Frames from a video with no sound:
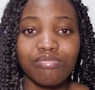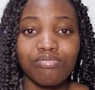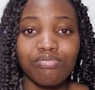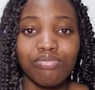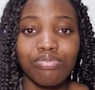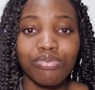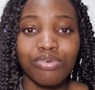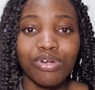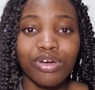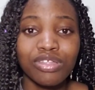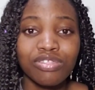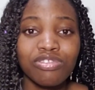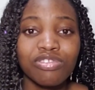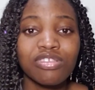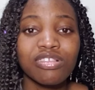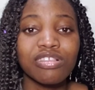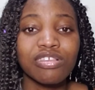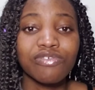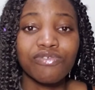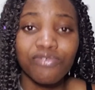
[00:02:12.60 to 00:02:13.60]
brought
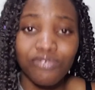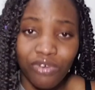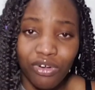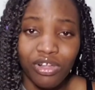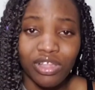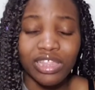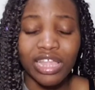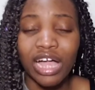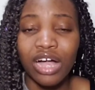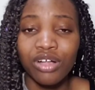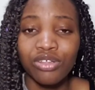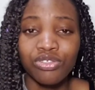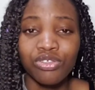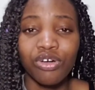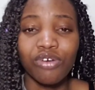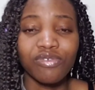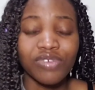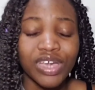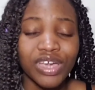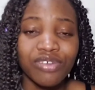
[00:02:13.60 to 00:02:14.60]
the fun out
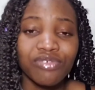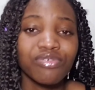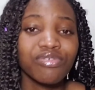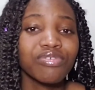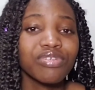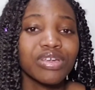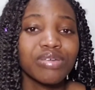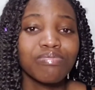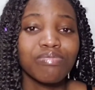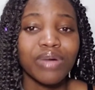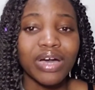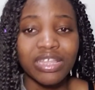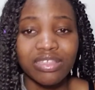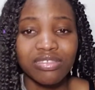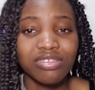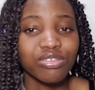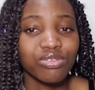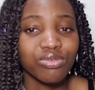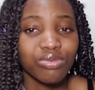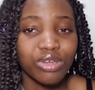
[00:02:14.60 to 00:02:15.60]
of every
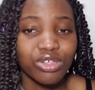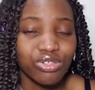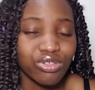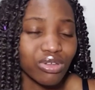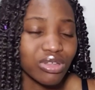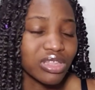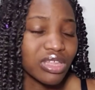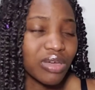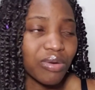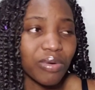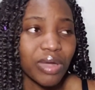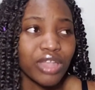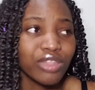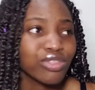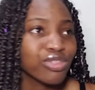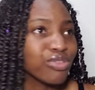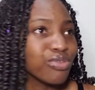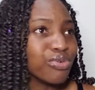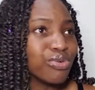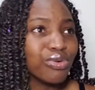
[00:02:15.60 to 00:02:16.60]
bad situation they
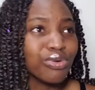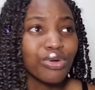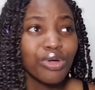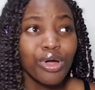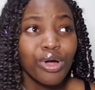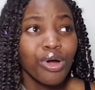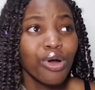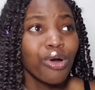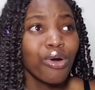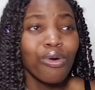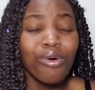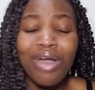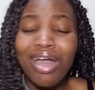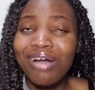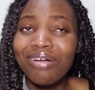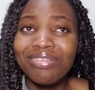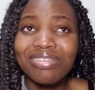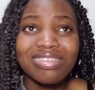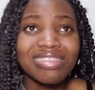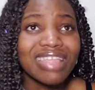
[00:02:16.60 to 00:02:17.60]
went through.
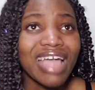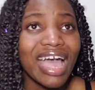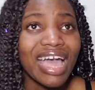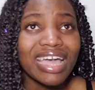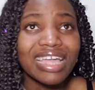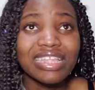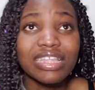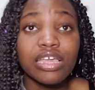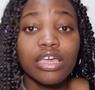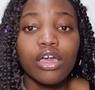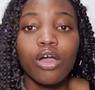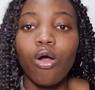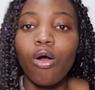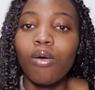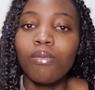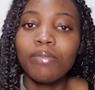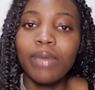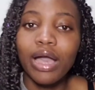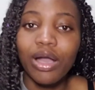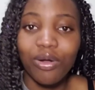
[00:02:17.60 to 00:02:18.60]
Who else died?
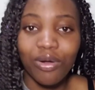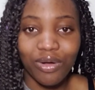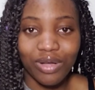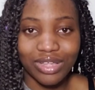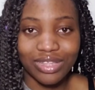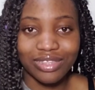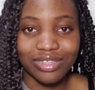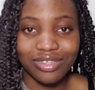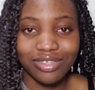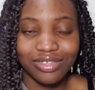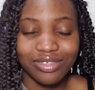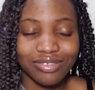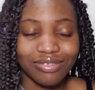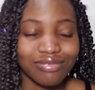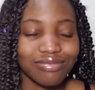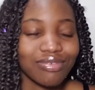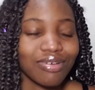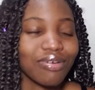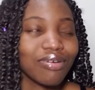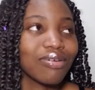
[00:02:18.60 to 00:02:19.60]
Oh my
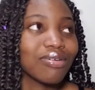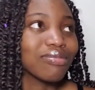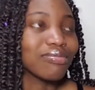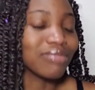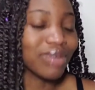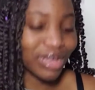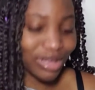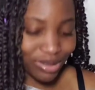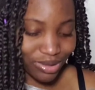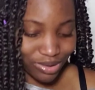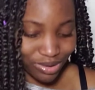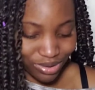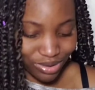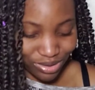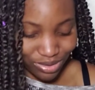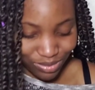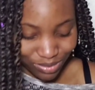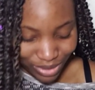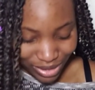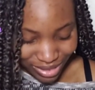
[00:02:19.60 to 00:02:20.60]

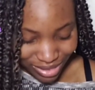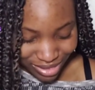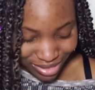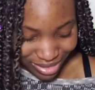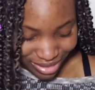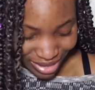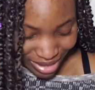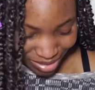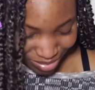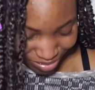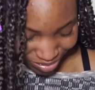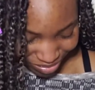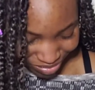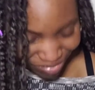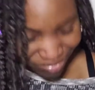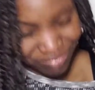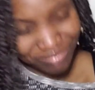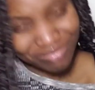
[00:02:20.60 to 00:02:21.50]
god, what's his name?